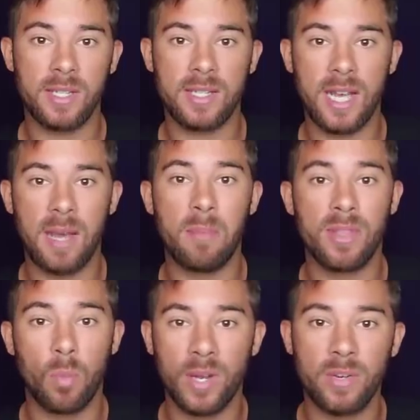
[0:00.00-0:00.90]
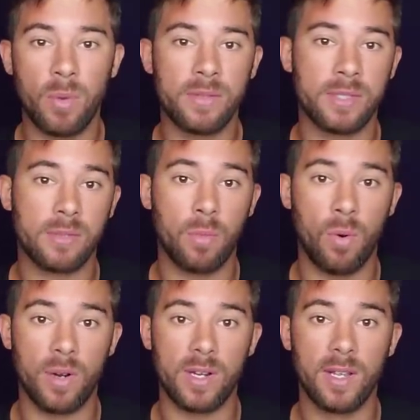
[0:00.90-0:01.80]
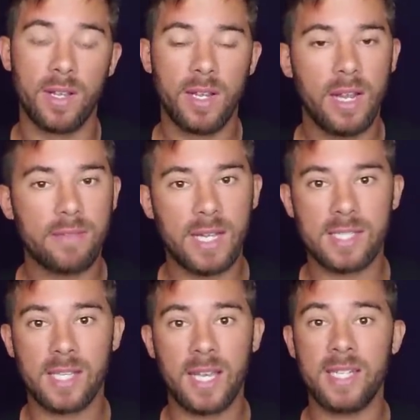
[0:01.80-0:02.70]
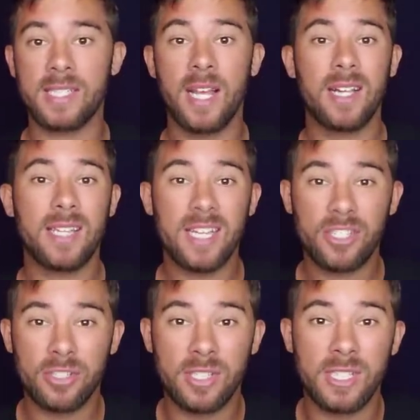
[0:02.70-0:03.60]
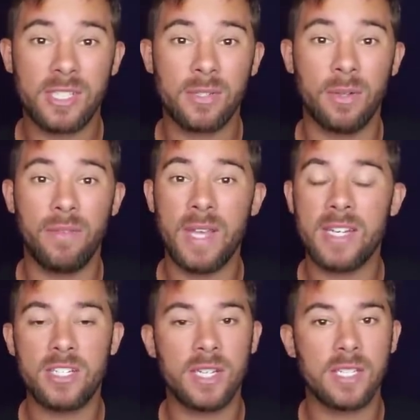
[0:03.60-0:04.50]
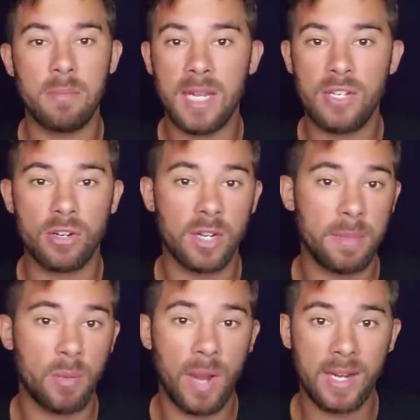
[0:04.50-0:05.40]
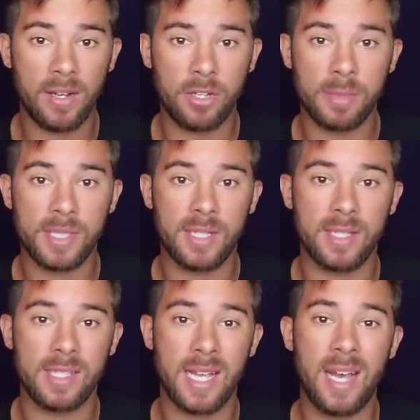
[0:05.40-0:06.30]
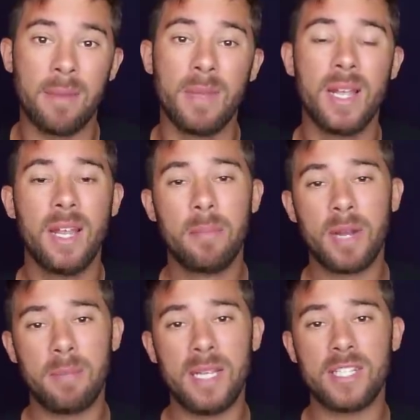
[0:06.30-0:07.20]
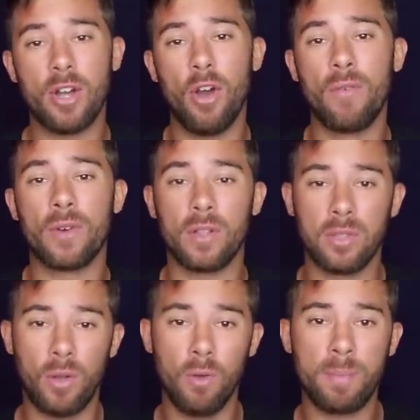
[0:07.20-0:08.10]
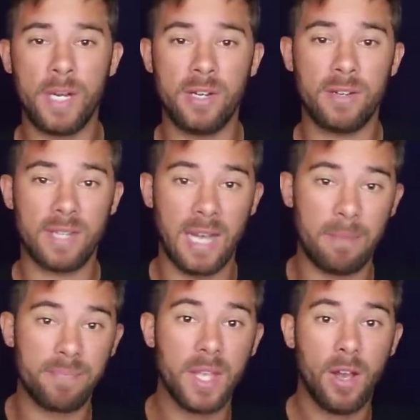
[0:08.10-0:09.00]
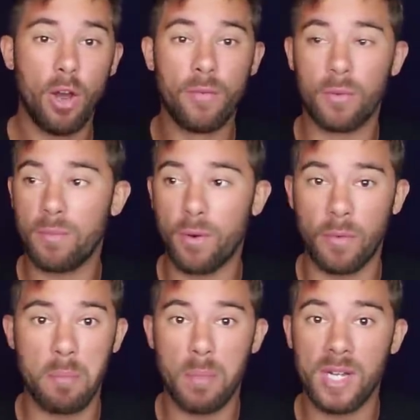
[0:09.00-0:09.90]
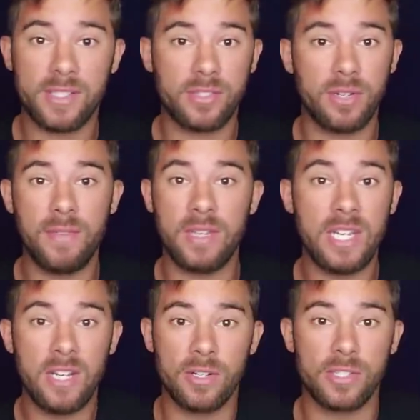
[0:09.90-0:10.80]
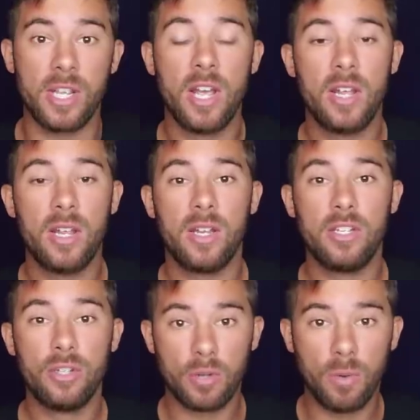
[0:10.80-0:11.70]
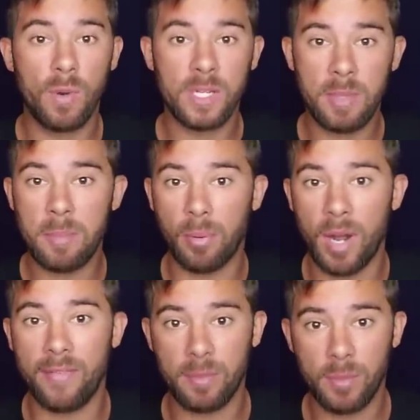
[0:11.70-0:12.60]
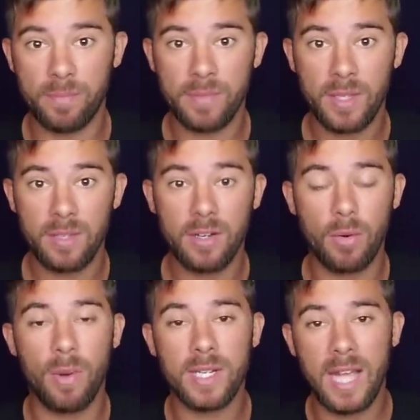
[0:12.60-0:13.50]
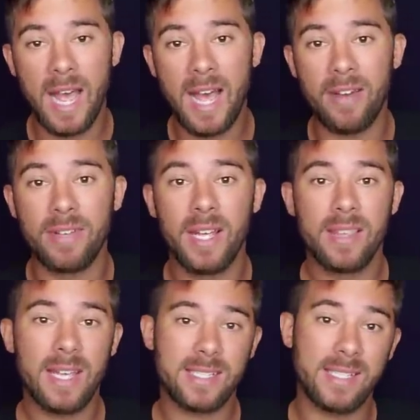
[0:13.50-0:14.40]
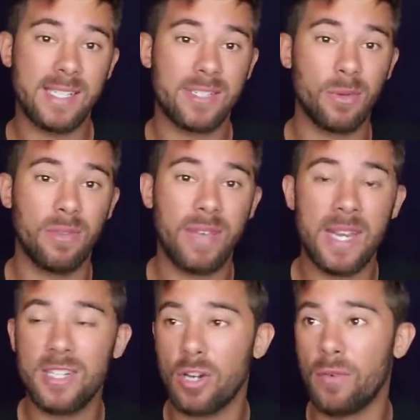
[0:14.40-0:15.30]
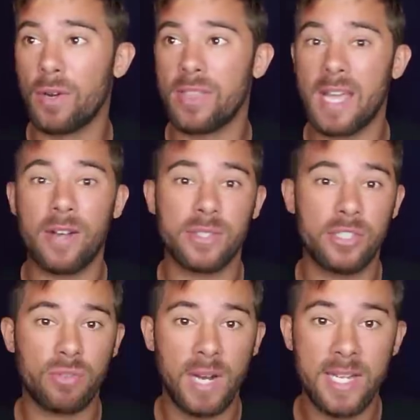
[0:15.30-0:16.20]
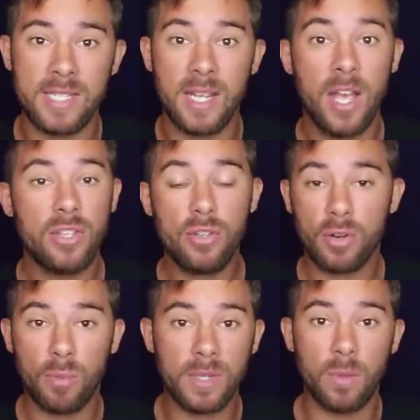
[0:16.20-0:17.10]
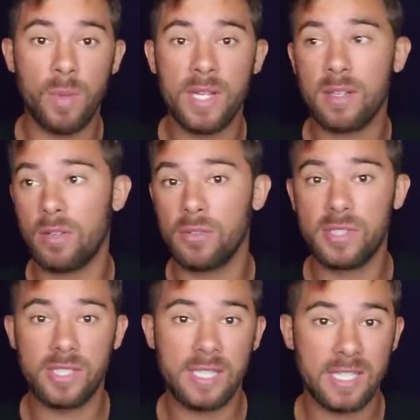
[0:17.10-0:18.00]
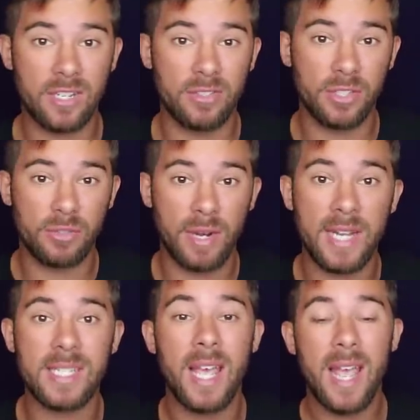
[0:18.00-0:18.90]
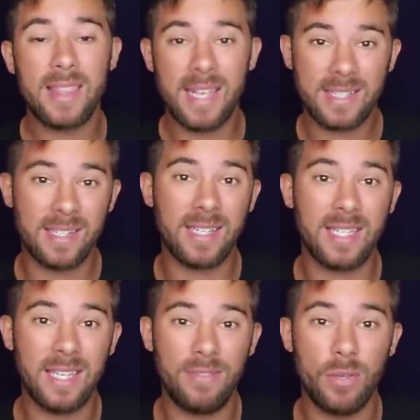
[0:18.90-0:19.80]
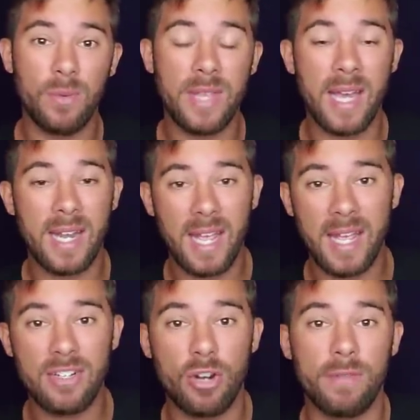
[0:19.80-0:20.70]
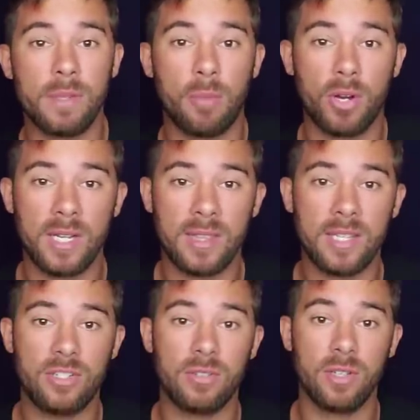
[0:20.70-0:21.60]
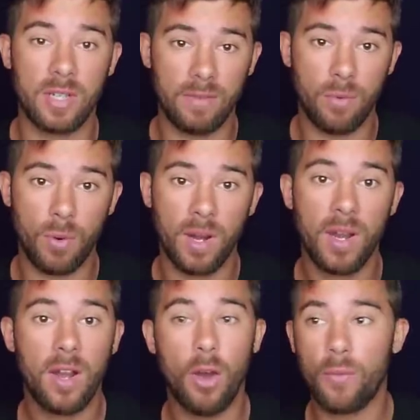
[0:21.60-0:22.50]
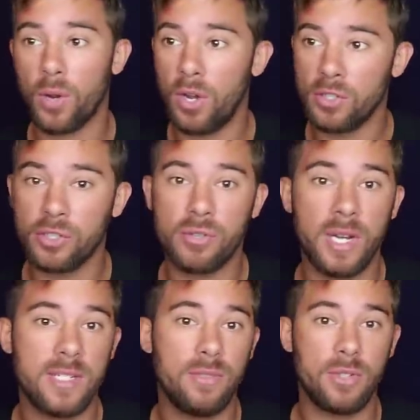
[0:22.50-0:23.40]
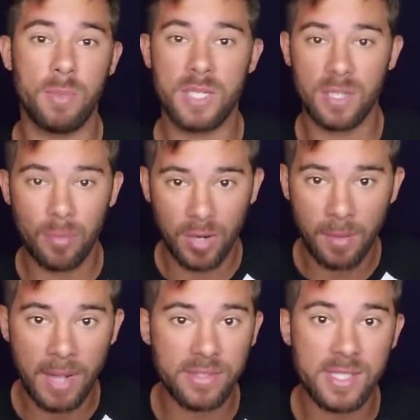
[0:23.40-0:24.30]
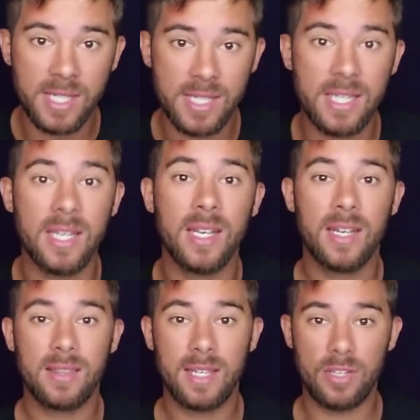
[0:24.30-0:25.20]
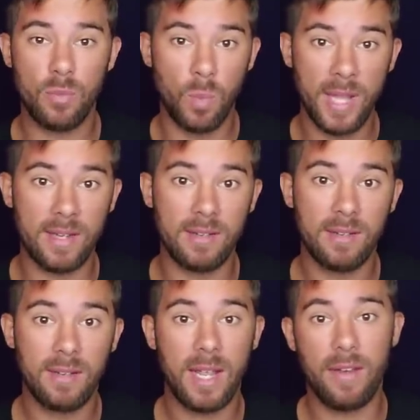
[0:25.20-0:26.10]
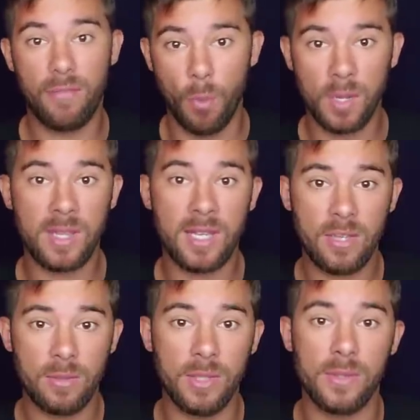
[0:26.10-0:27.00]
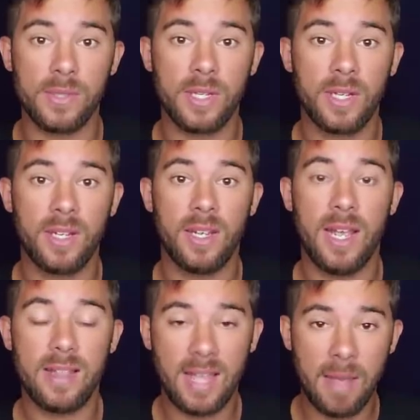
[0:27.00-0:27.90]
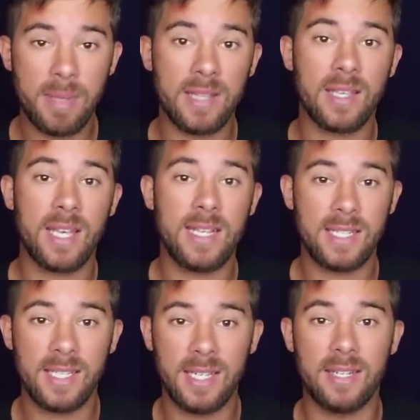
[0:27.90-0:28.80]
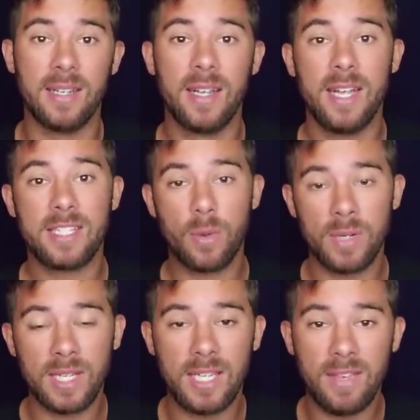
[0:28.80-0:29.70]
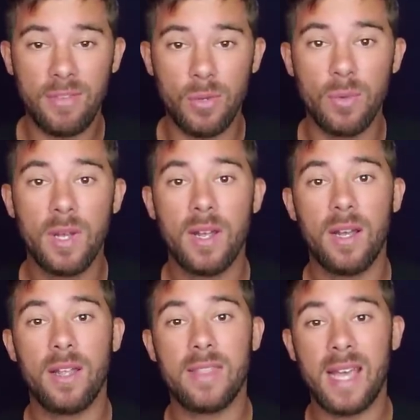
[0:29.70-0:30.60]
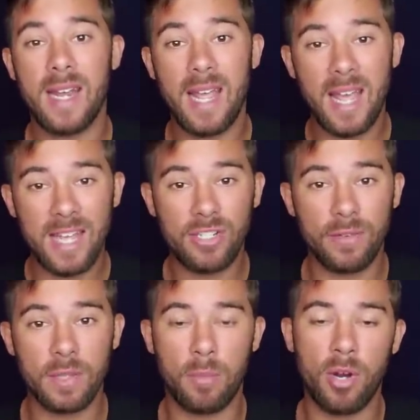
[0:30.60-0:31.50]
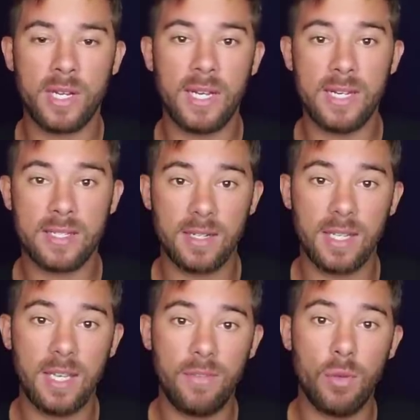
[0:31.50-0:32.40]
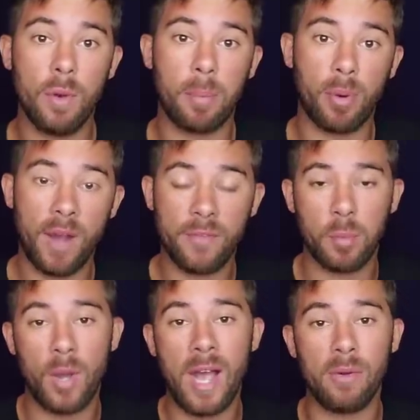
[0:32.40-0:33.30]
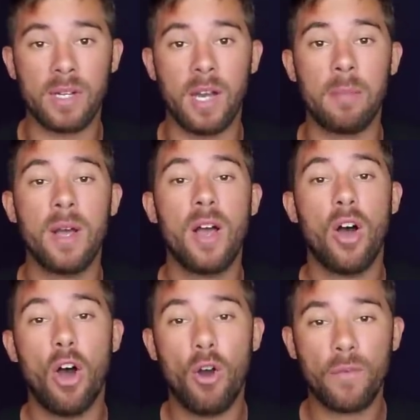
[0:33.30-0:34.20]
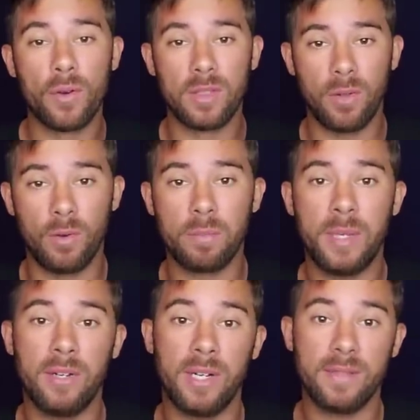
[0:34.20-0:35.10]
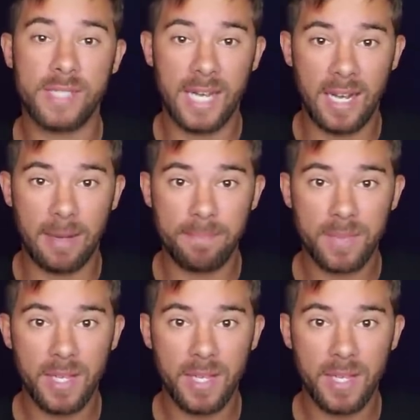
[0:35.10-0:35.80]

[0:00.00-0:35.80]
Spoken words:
of the time with a 1-to-1 risk reward. If that's the case, that's your statistical advantage. Doesn't mean you're going to be right 100% of the time, but it means over a long period of time, over months or even years, you're going to be profitable. You're going to have that statistical advantage. Over 1,000 trades, you're going to win close to 600 trades, and that's going to give you that edge over the market that you're looking for. Over 100 trades, you should be somewhere around 60 that you win and 40 that you lose. And that being the case again is going to give you that edge over the market, and is going to give you a profitable outcome over a long period of time.